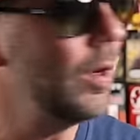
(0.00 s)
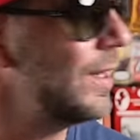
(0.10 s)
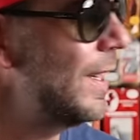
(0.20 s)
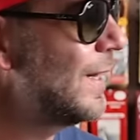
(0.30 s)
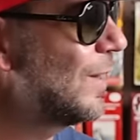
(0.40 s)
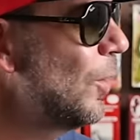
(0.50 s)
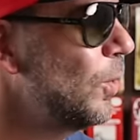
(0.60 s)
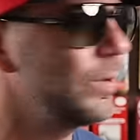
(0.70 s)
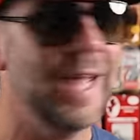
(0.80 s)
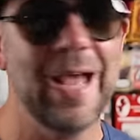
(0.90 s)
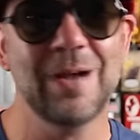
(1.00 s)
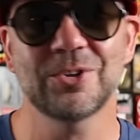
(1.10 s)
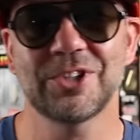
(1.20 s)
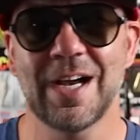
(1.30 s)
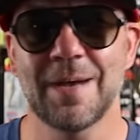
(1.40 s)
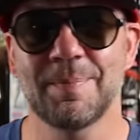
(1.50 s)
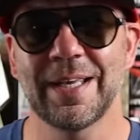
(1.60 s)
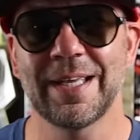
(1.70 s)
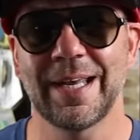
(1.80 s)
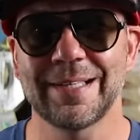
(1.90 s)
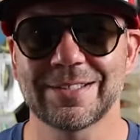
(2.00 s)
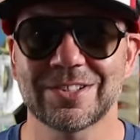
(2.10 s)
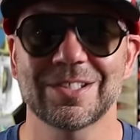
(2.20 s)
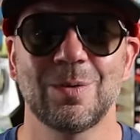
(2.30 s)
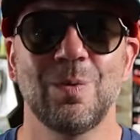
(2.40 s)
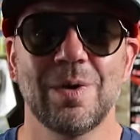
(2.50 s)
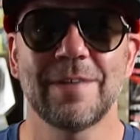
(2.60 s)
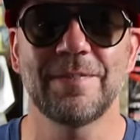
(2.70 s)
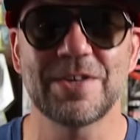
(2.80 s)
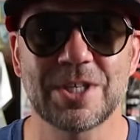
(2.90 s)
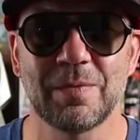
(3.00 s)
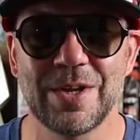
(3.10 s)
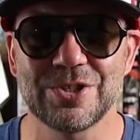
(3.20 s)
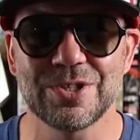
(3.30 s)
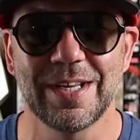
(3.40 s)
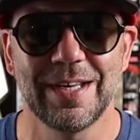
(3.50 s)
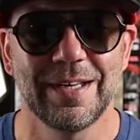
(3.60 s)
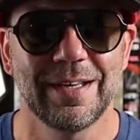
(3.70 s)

Walk in any local tackle shop in a saltwater fishing region,